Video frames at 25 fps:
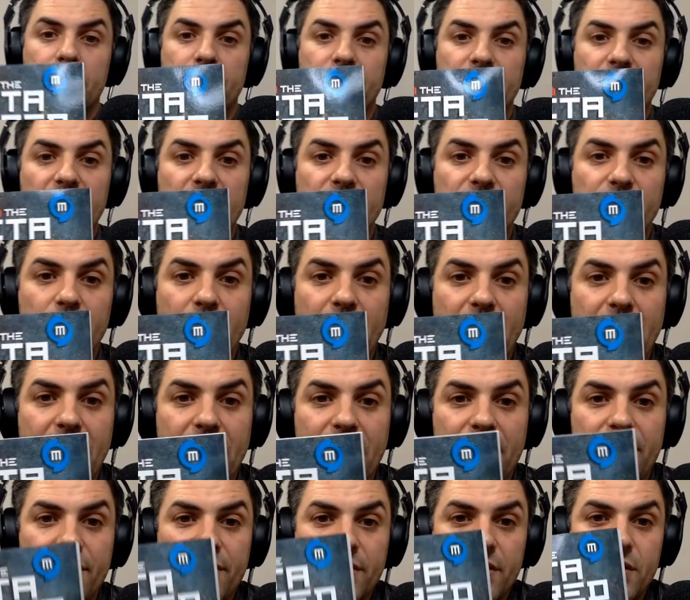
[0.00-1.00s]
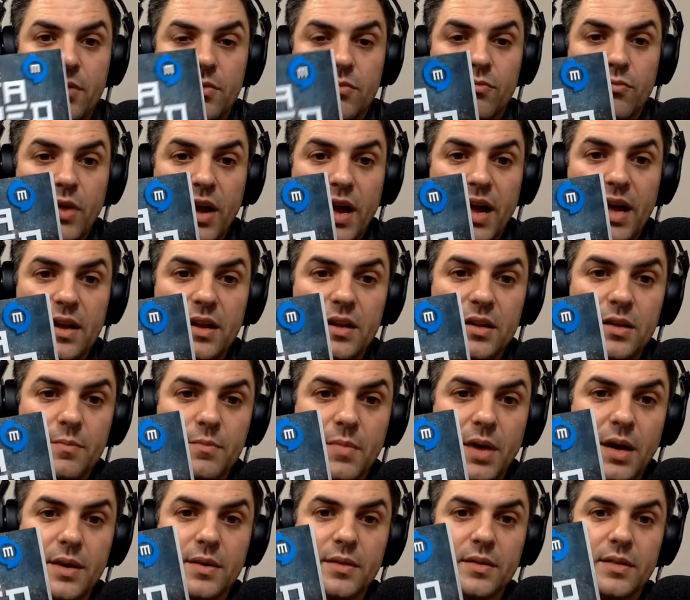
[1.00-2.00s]
if you have read
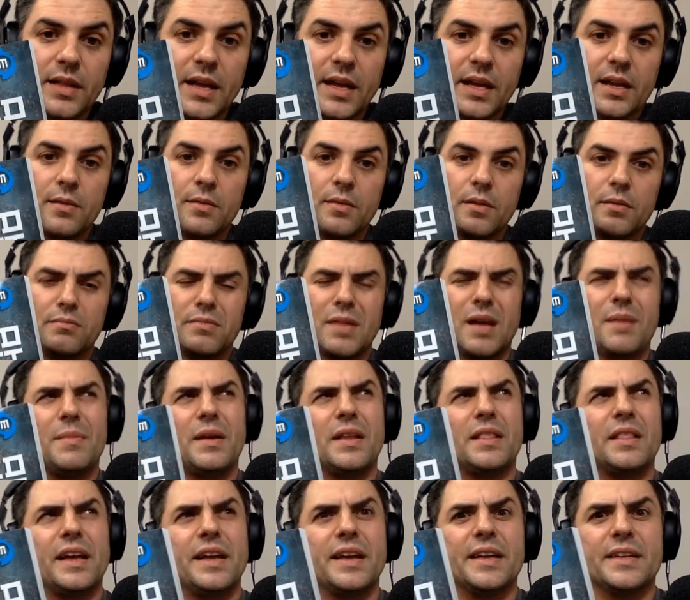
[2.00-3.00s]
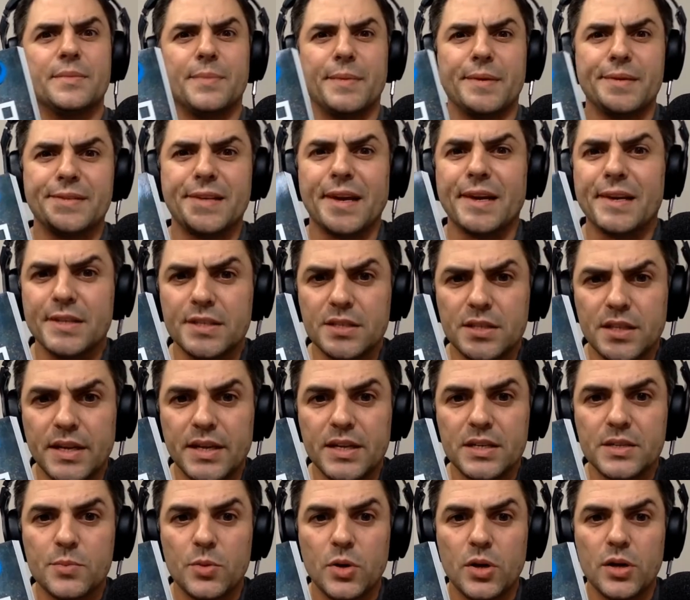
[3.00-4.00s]
my late, not my latest, my second to
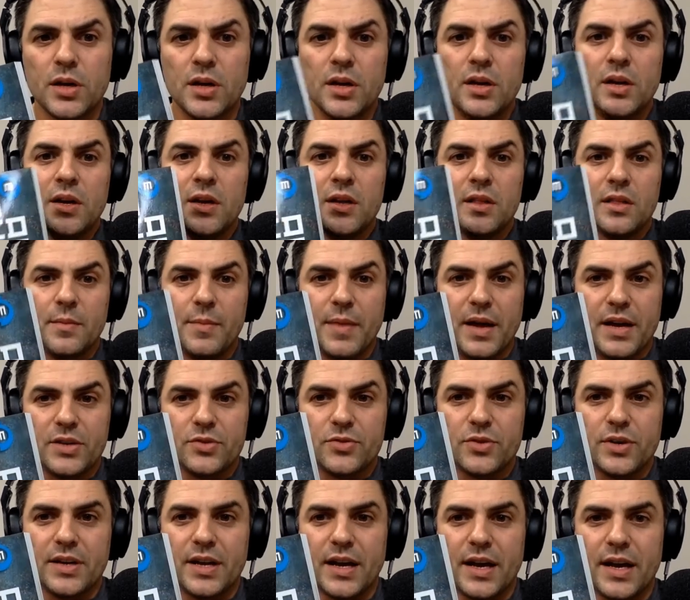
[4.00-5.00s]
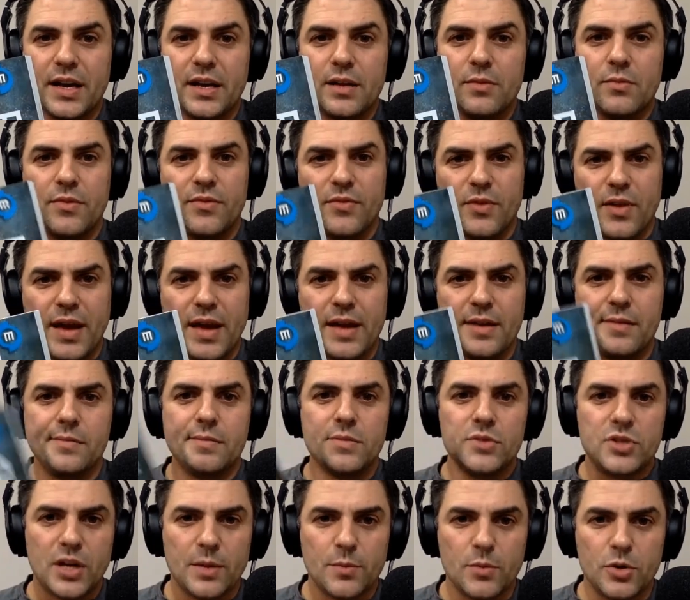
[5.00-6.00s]
latest book, The Metashred Diet. Well, if you hadn't,
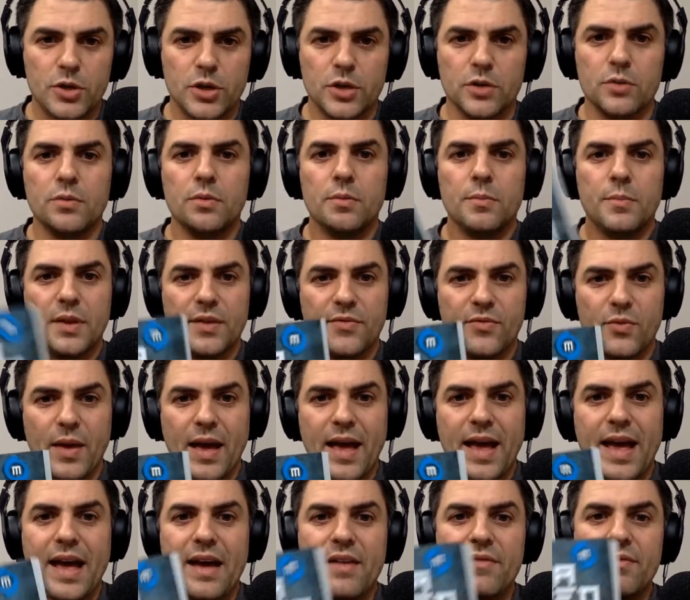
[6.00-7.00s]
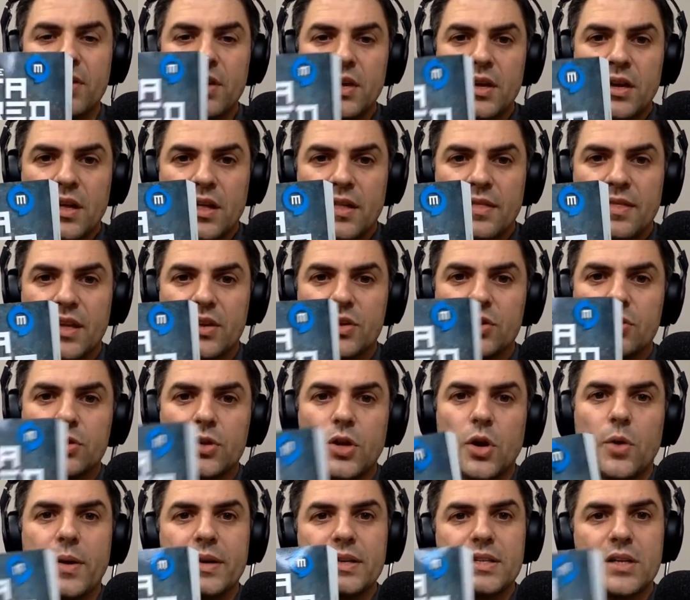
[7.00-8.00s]
shame on you. But if you have, then you'll
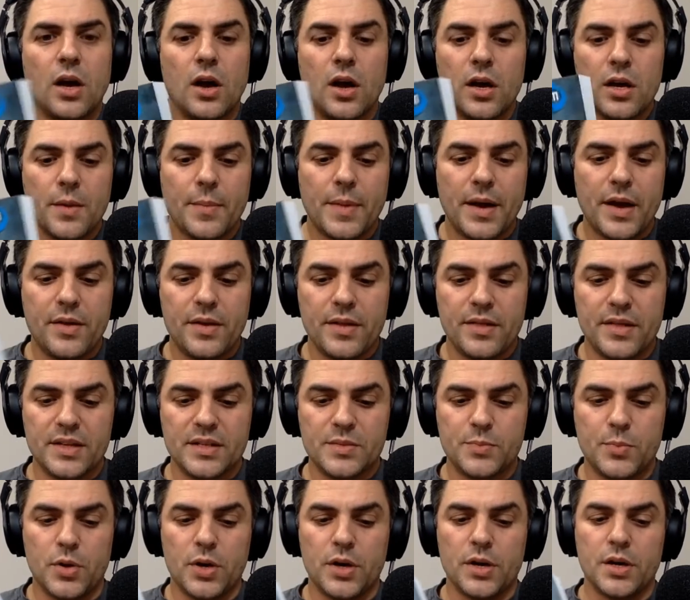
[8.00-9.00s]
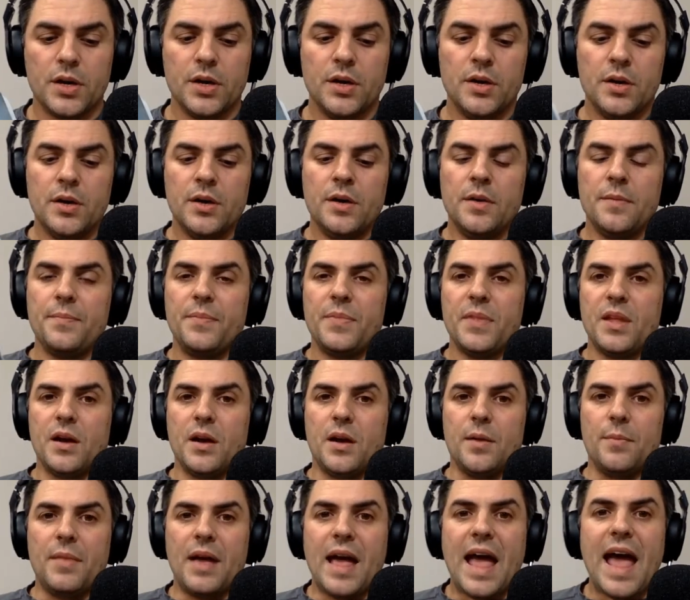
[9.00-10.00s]
know I talk about in this book
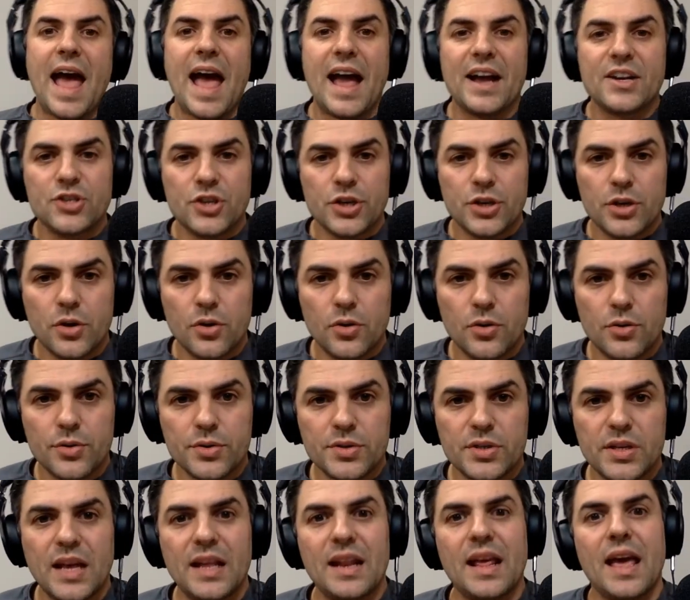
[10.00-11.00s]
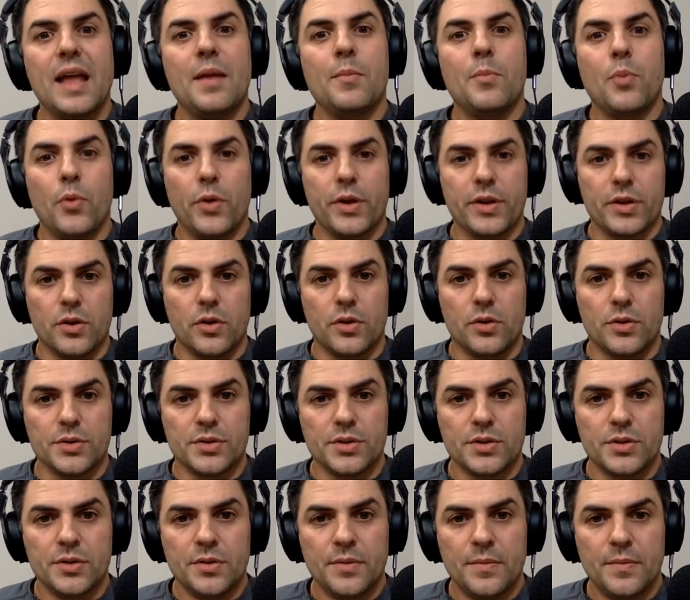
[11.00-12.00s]
um, action goals and endpoint goals.